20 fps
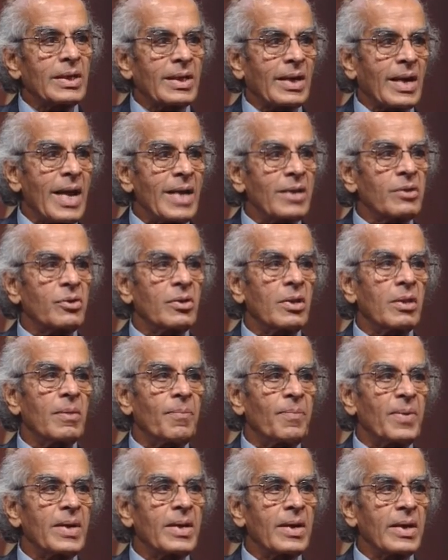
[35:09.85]

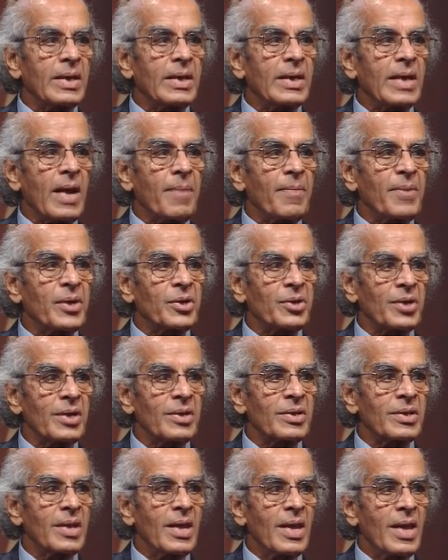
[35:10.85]
transdisciplinary
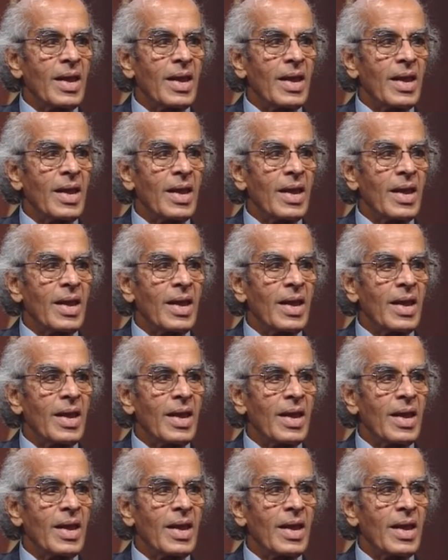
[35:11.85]
dimensions,